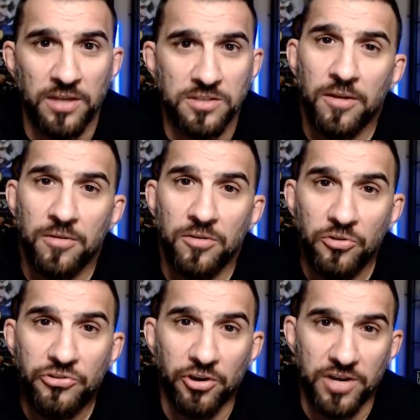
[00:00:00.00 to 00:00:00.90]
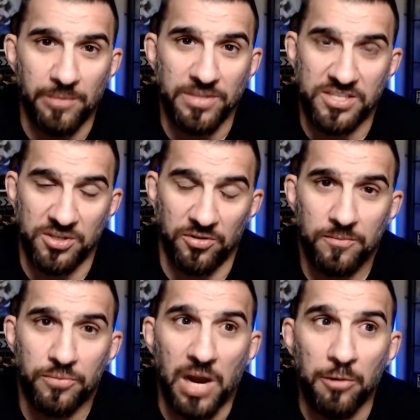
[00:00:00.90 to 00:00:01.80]
So, new show coming
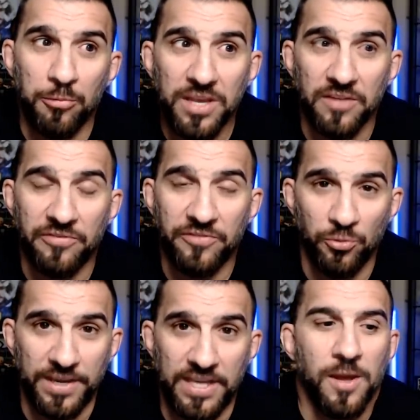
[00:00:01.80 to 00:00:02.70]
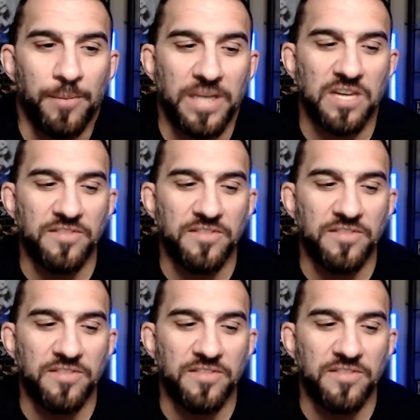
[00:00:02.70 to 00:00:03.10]
soon, probably in a few weeks. Based off the